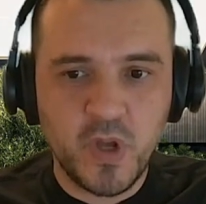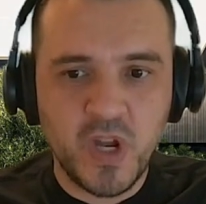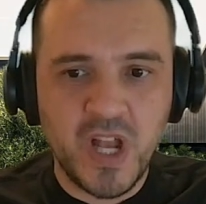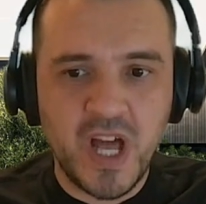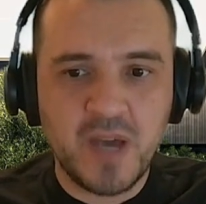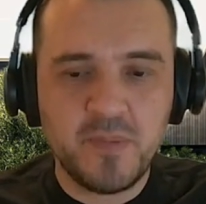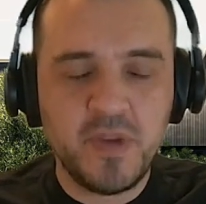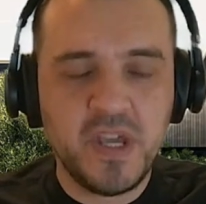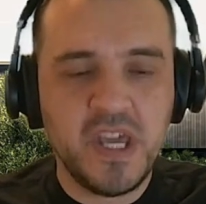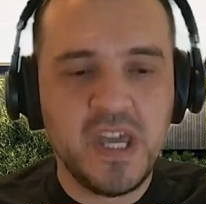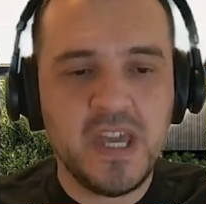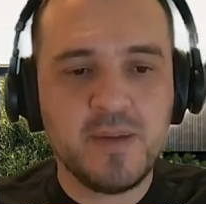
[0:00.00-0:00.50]

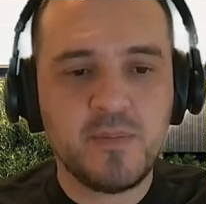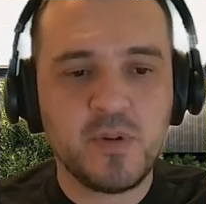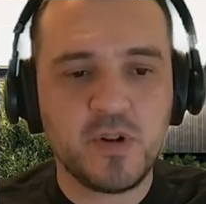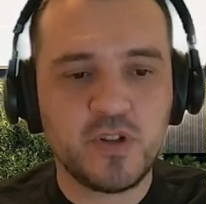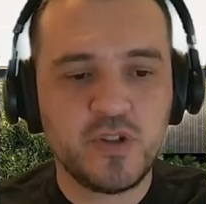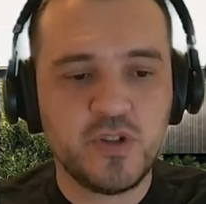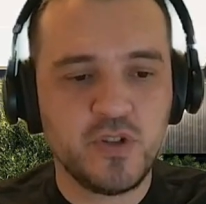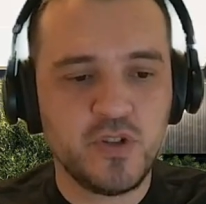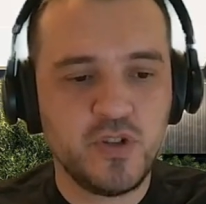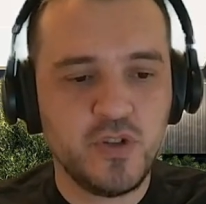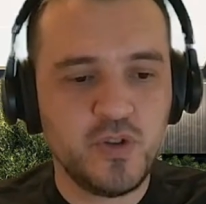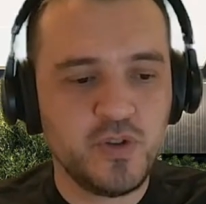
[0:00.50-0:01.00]
will I be
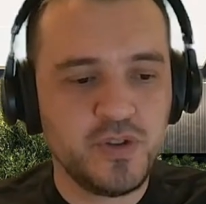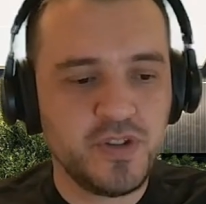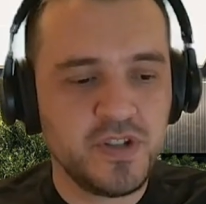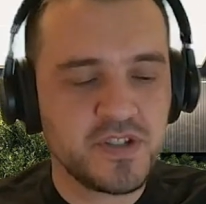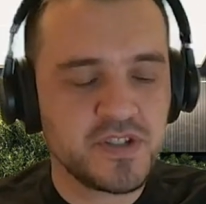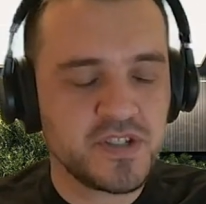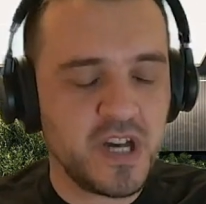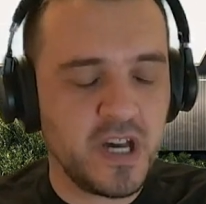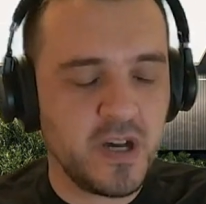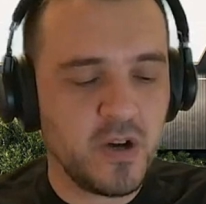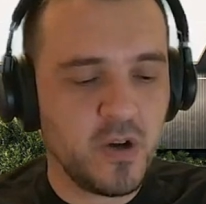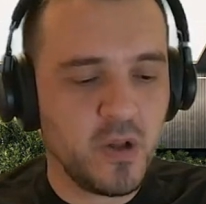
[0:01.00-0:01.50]
able to do
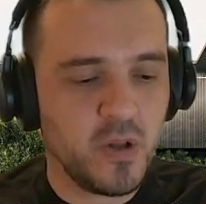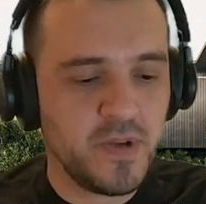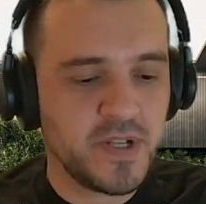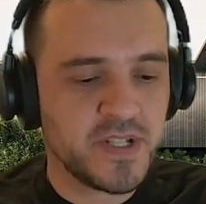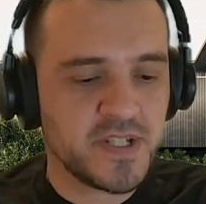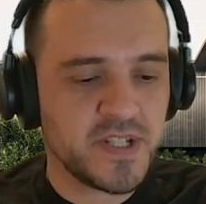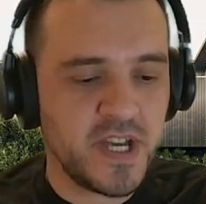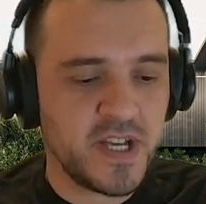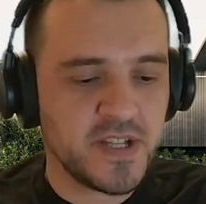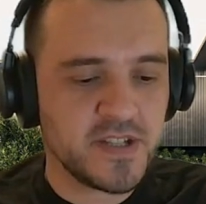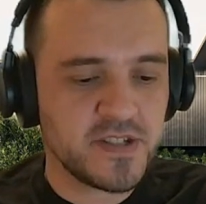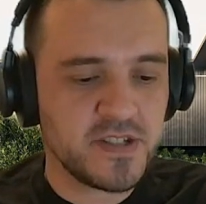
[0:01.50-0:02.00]
this?" I
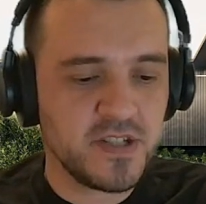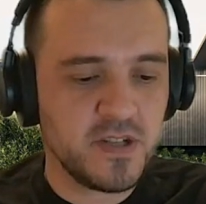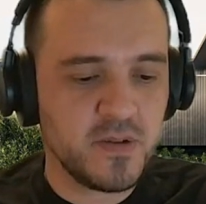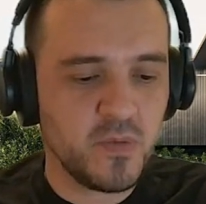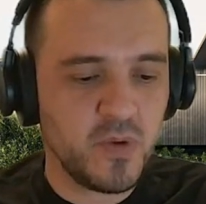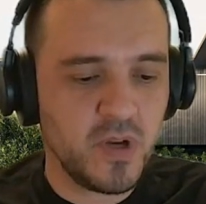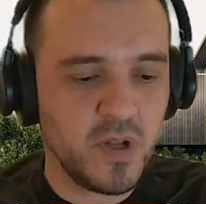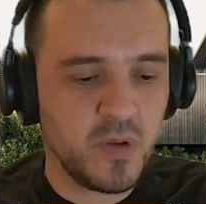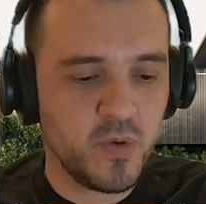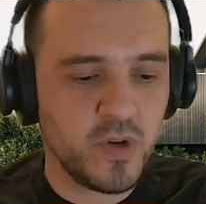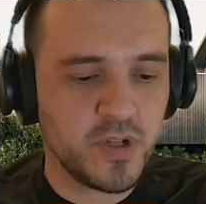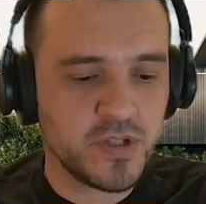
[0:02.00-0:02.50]
always ask
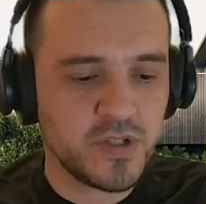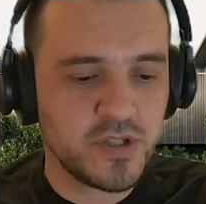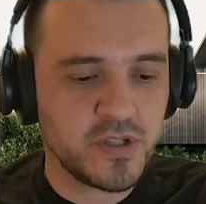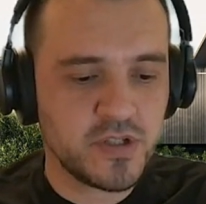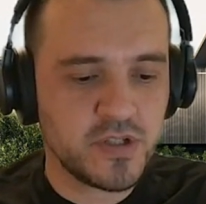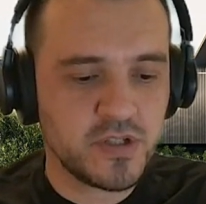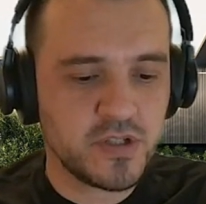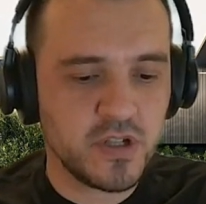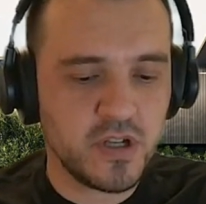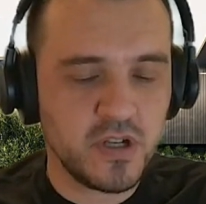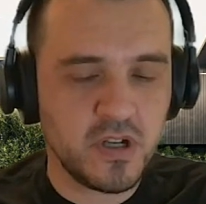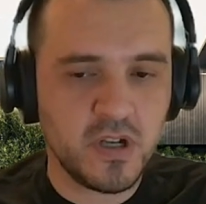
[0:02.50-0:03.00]
them, "Well,
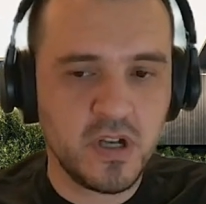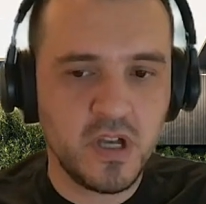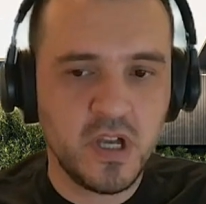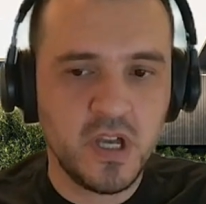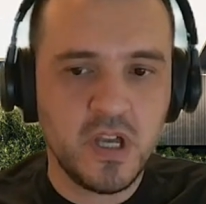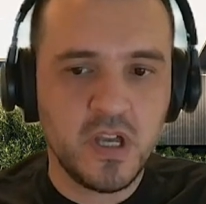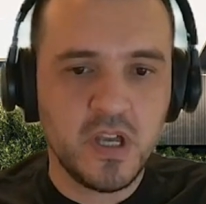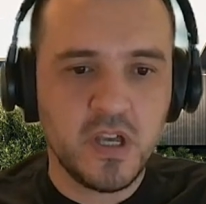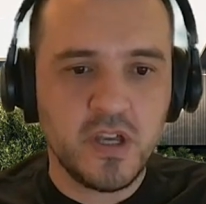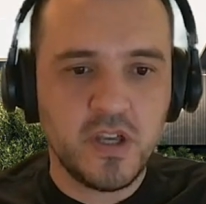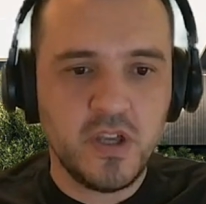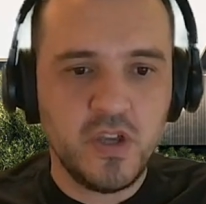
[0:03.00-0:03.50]
what's uh,
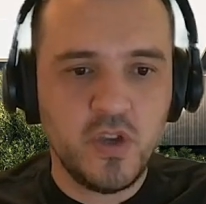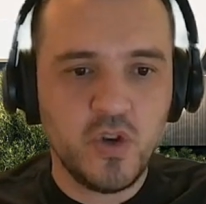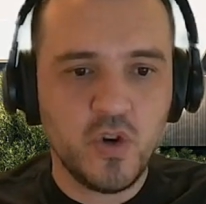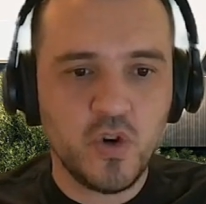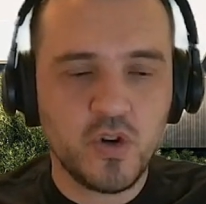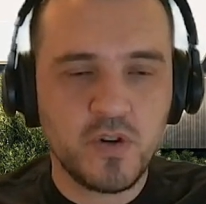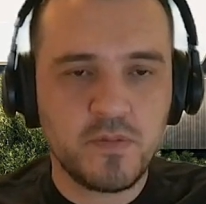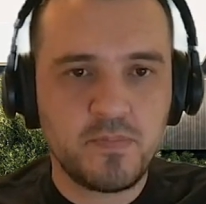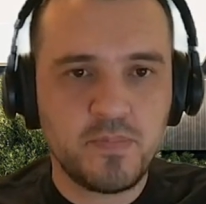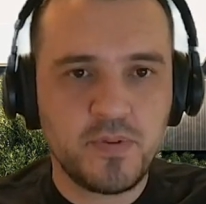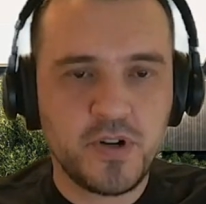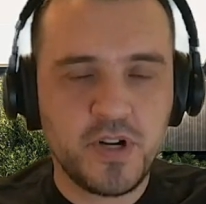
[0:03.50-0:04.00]

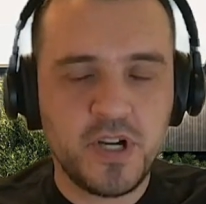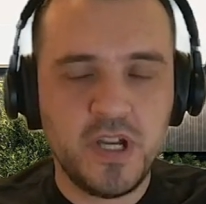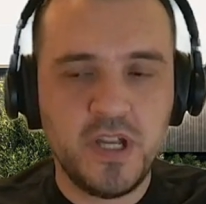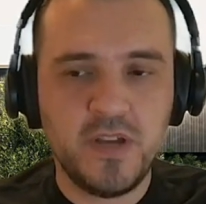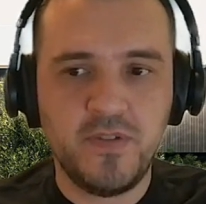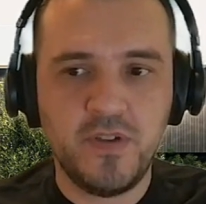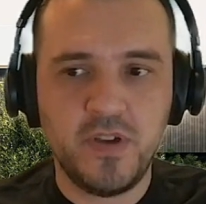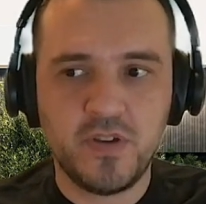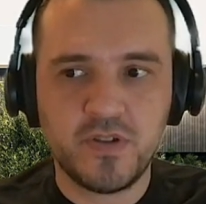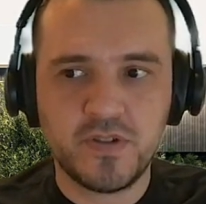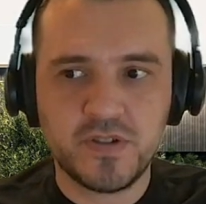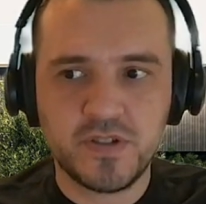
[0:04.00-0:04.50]
your
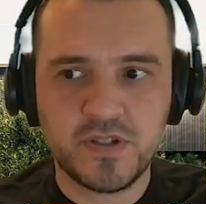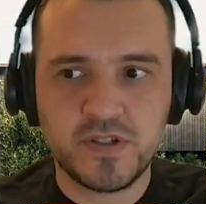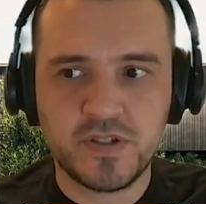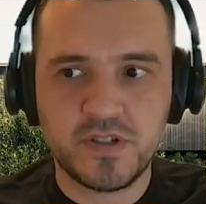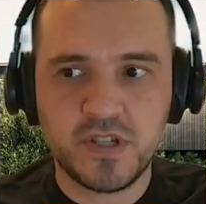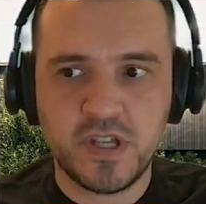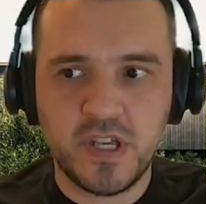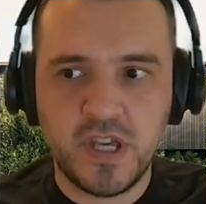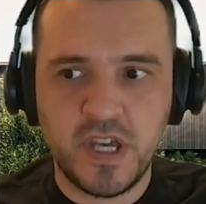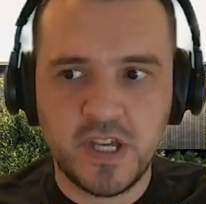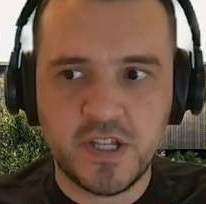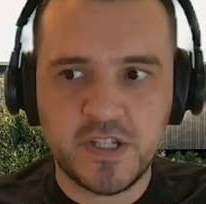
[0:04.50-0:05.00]

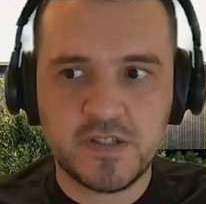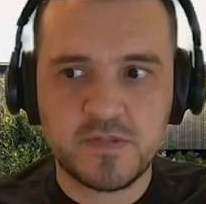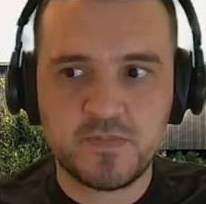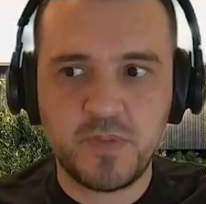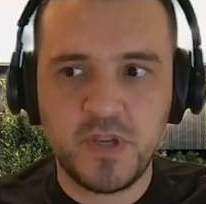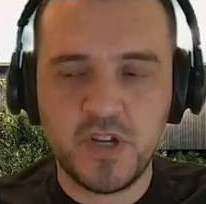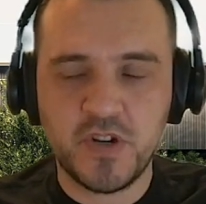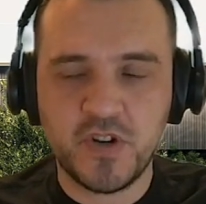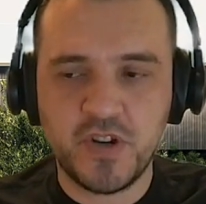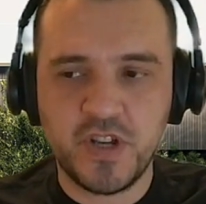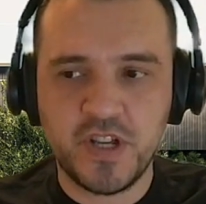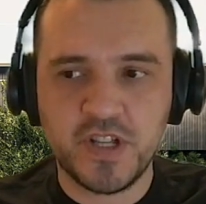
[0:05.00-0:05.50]
previous
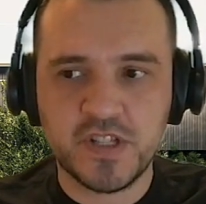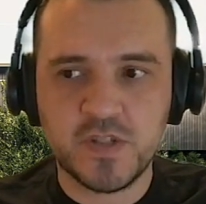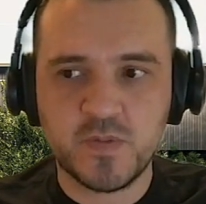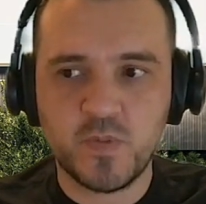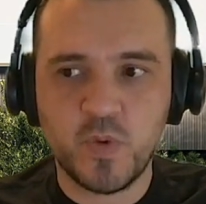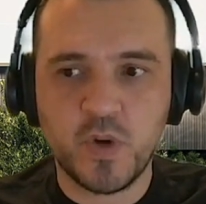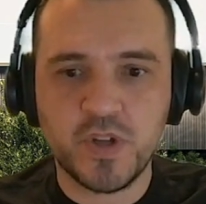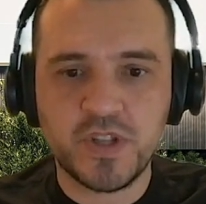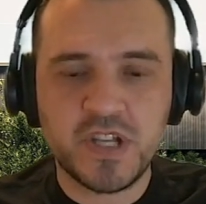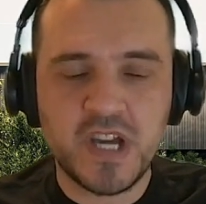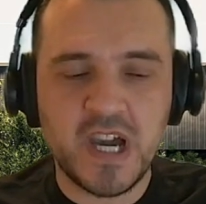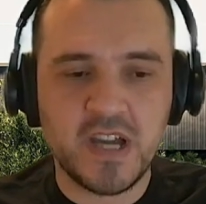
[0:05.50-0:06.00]

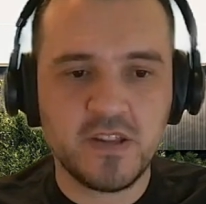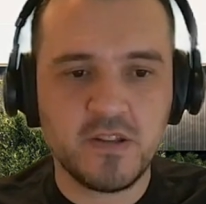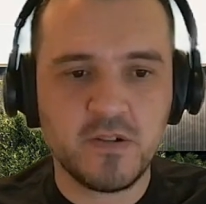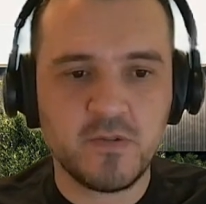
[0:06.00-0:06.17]
experience? What